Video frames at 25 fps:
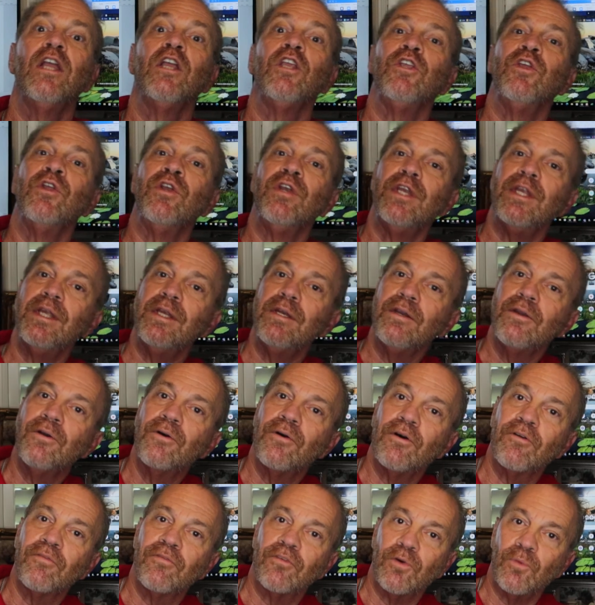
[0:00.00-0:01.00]
You need to
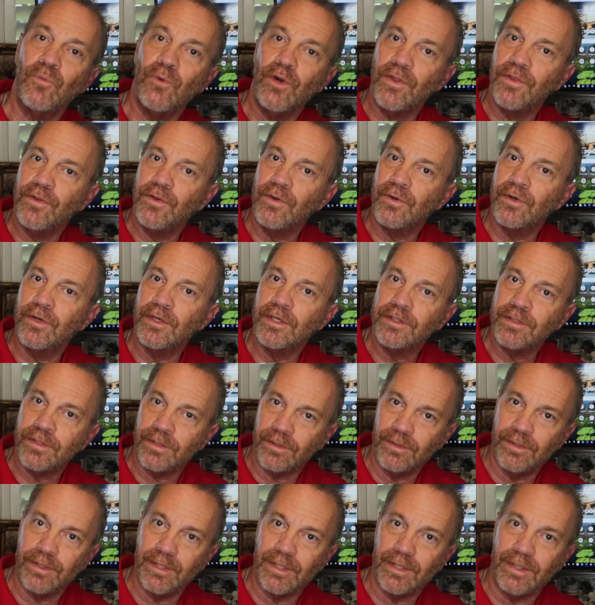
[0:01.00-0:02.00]
go over it with your
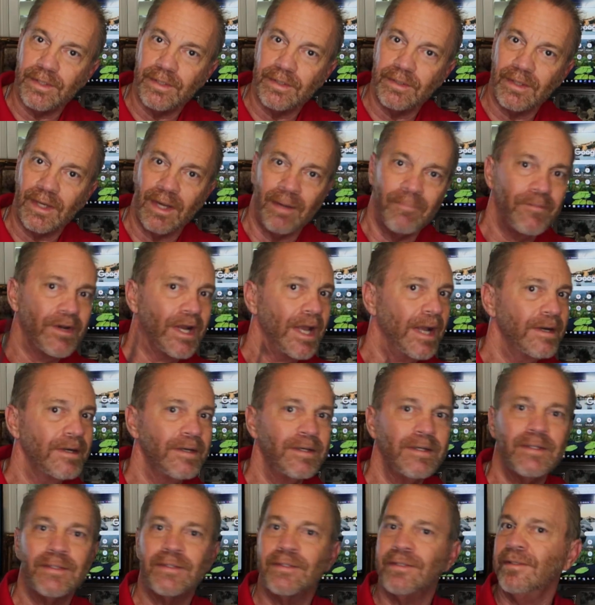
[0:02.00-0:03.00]
attorney. I'm not
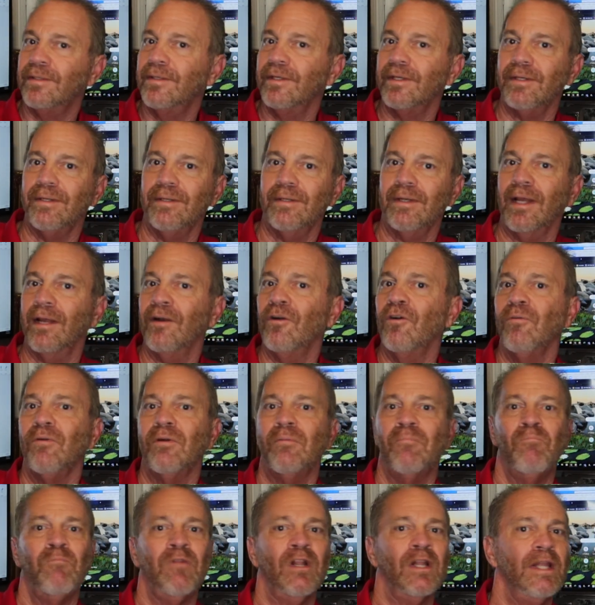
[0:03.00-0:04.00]
an attorney. I don't
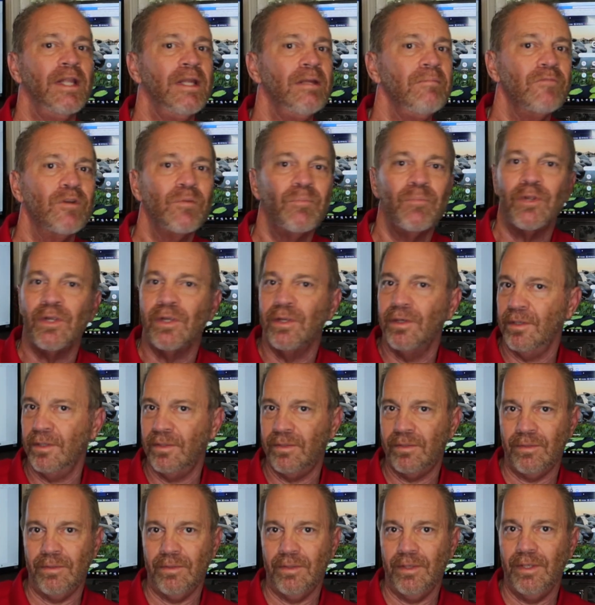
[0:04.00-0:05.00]
claim to be an
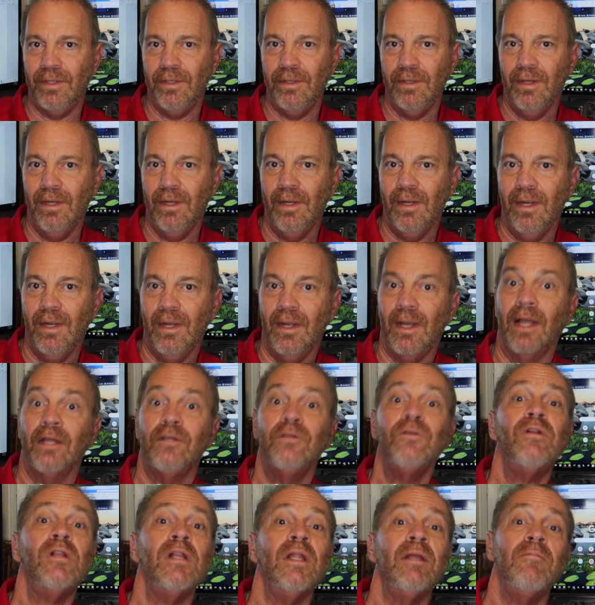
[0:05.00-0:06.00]
attorney. I
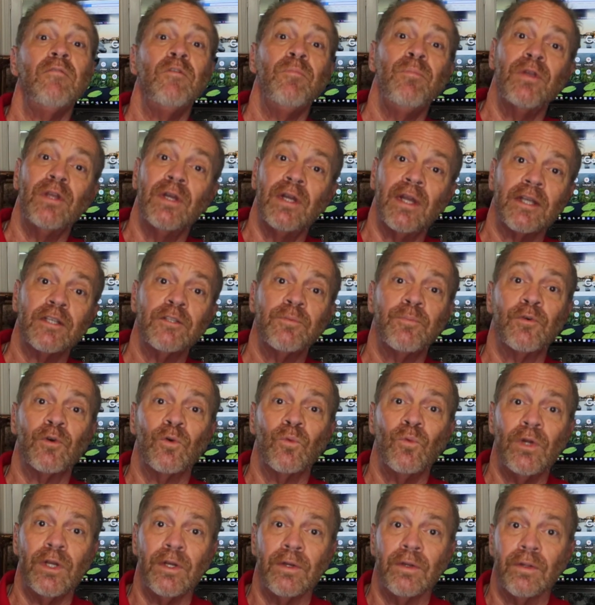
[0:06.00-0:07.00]
do claim to be an
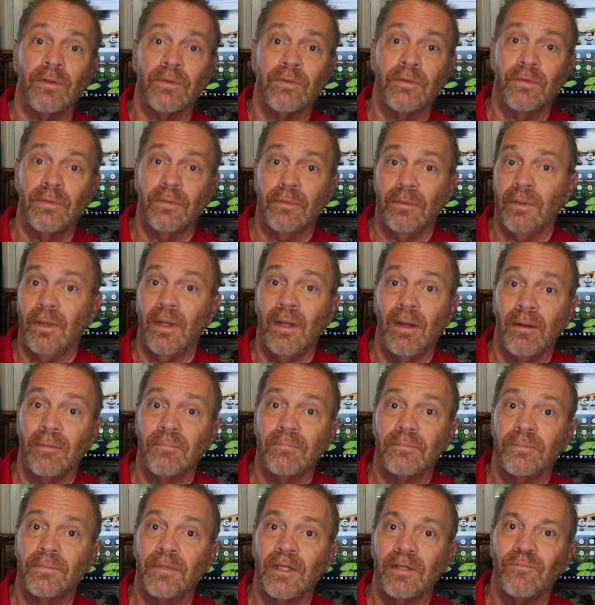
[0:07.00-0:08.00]
expert witness,
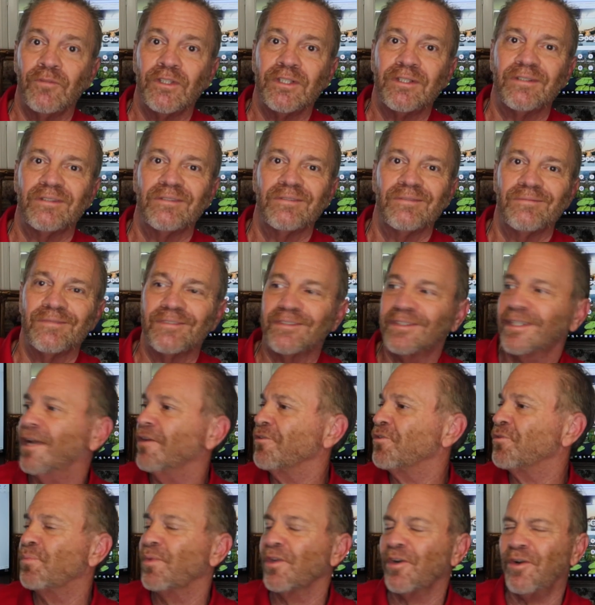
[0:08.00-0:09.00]
which
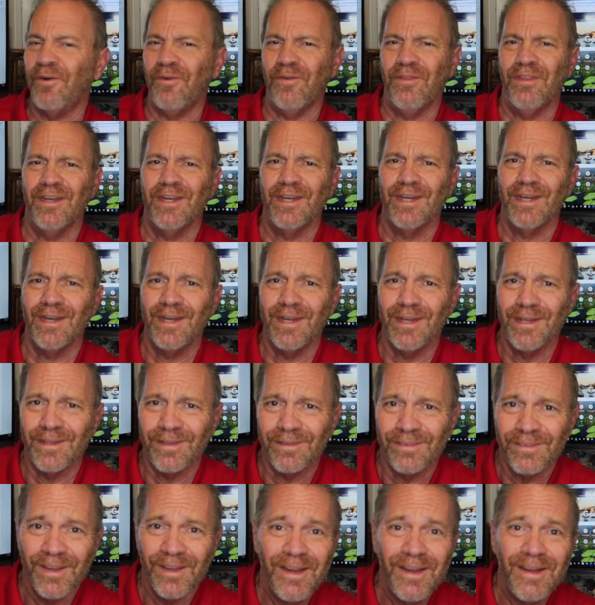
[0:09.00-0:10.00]
sounds better than it is.
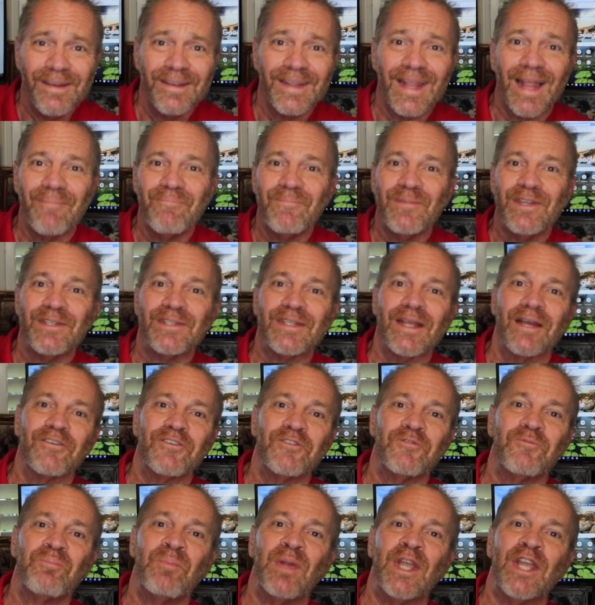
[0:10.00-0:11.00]
That means I
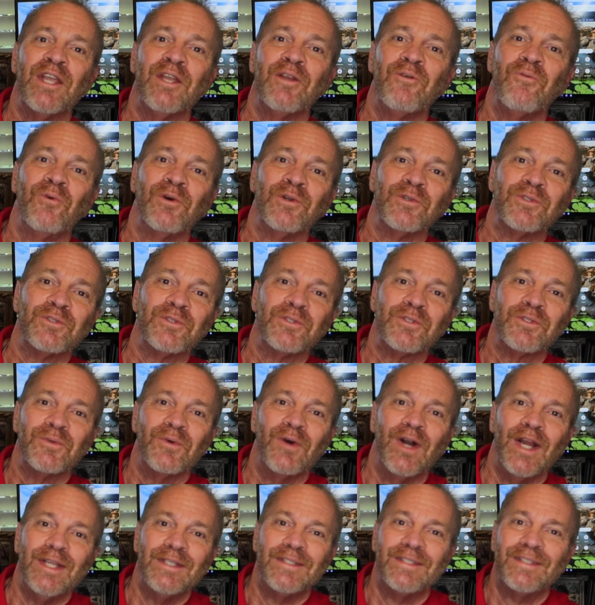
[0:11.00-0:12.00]
was paid once or
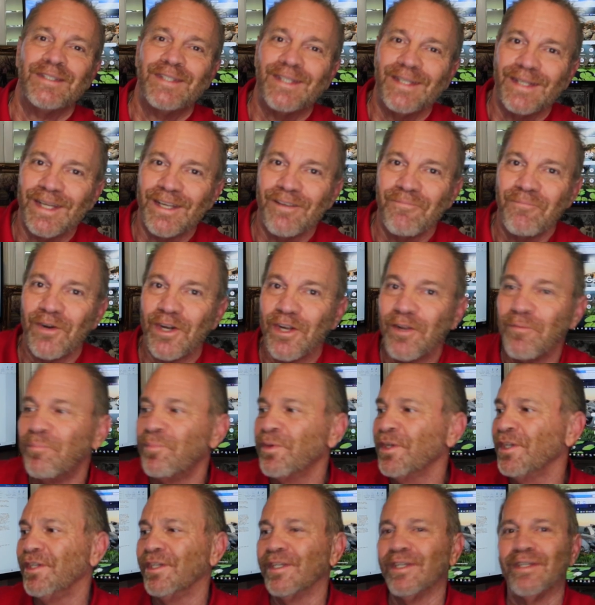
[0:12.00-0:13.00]
twice to give my
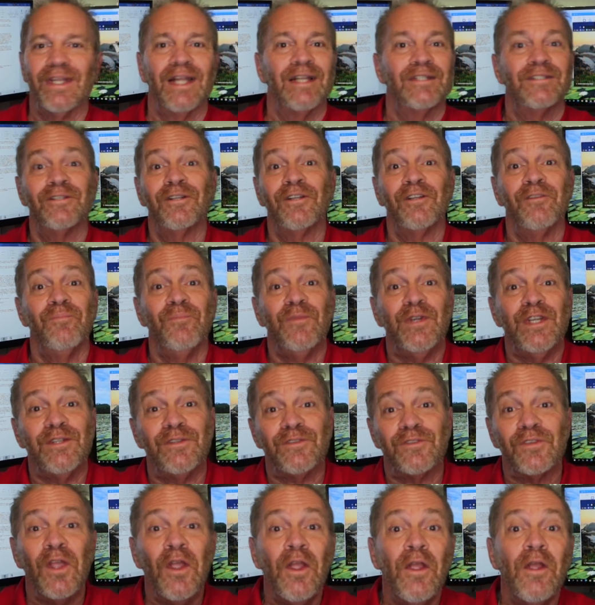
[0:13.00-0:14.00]
opinion. That's all it
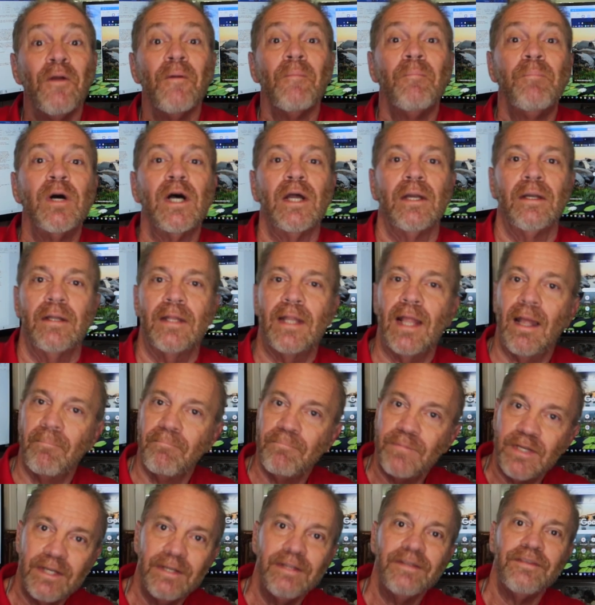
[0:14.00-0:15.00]
means. But
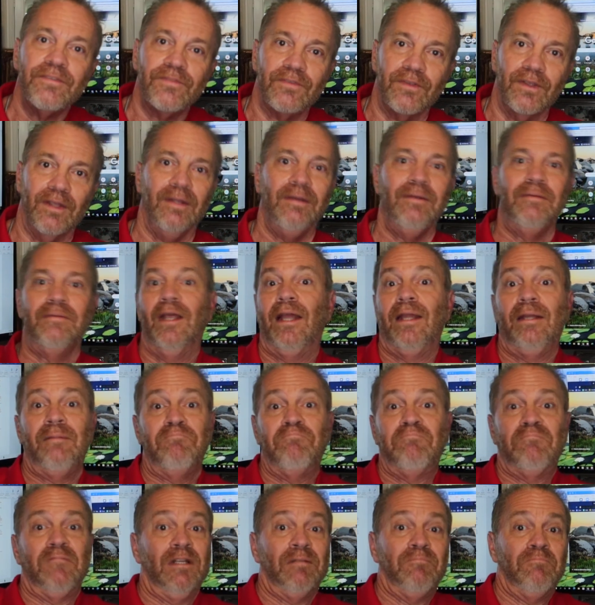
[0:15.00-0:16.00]
that being said, I
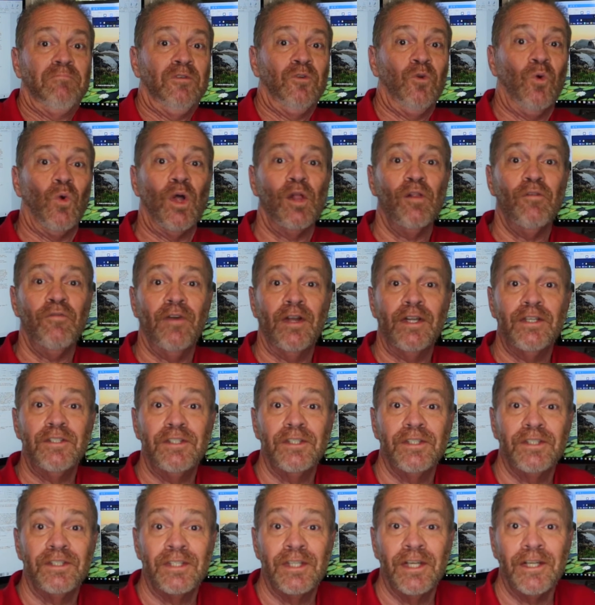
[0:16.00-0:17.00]
qualifies
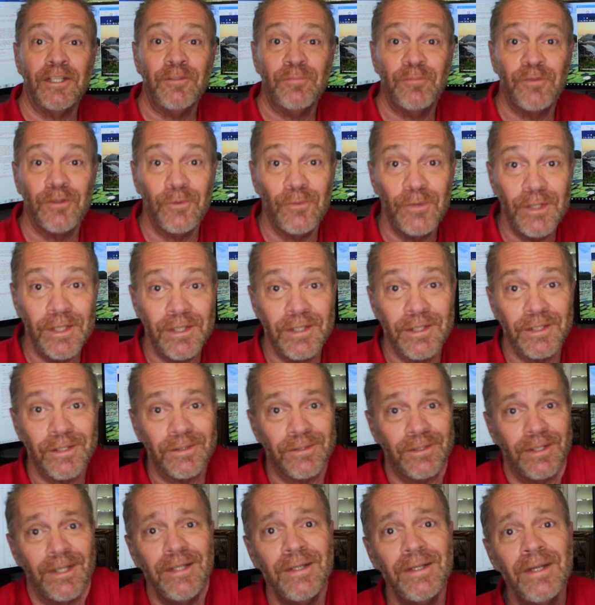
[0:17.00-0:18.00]
you as an expert
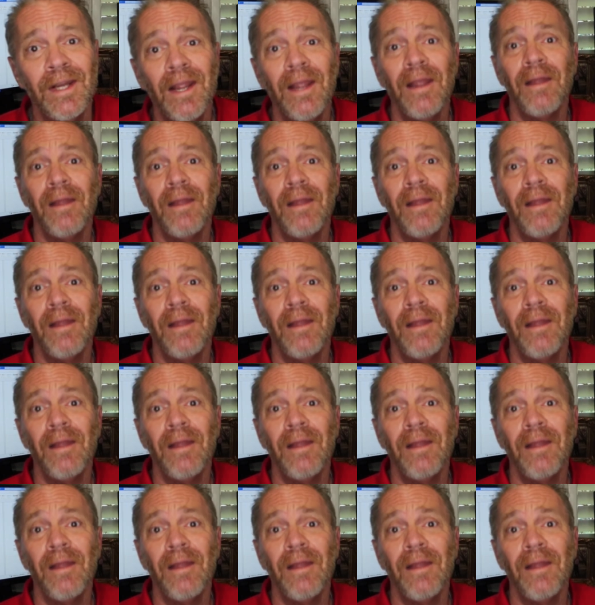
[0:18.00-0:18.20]
witness, right?